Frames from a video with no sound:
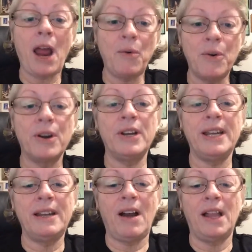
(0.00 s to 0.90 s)
I ordered
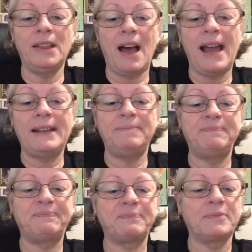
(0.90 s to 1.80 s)
it online
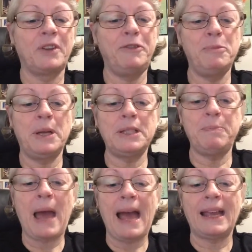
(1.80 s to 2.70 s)
a few months
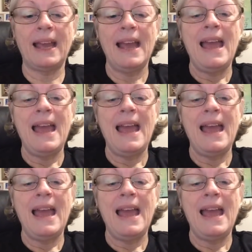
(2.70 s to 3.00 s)
back,